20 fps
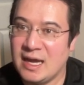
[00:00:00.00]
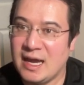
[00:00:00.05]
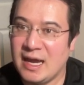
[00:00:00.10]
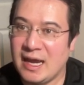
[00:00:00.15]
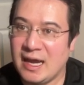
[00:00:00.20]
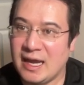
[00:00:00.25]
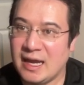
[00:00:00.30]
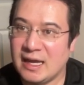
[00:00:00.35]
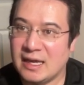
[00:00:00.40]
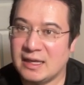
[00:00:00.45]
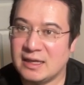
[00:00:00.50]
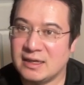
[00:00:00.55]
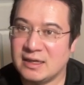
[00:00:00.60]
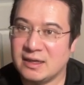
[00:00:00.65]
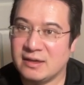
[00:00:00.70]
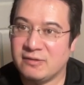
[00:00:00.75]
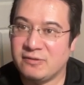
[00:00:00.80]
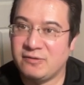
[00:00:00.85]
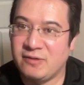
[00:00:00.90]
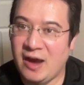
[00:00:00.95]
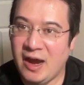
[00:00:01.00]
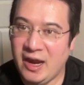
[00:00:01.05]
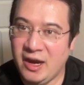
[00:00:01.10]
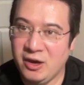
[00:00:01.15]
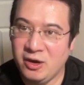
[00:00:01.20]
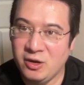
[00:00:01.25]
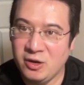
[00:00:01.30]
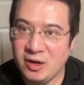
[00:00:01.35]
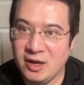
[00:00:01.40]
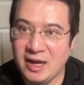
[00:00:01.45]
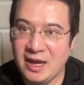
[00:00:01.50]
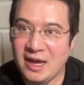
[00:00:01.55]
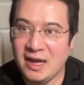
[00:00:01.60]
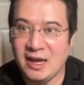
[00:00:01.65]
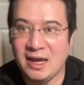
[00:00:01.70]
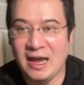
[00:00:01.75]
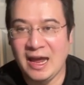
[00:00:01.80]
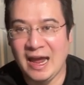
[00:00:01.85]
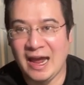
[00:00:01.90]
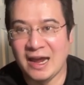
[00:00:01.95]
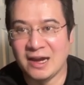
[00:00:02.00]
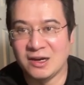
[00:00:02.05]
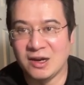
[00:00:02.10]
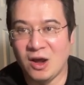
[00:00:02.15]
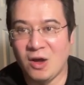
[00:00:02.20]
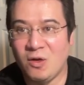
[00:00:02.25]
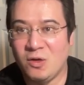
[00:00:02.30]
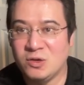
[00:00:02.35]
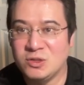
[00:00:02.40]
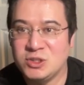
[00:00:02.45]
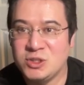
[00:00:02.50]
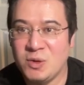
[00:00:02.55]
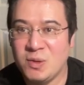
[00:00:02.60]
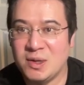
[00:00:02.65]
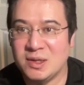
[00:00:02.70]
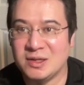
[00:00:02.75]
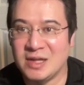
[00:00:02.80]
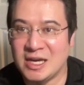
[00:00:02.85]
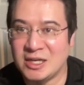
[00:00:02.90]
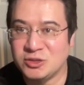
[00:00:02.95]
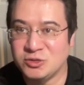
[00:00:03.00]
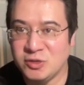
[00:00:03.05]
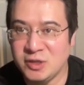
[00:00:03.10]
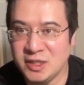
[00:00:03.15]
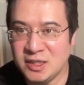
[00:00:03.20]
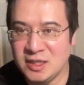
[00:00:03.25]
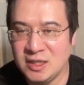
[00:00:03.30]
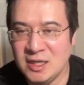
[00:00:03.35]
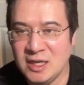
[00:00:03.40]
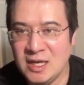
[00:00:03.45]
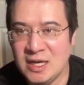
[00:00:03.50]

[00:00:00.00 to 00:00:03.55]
and fire, and also electric,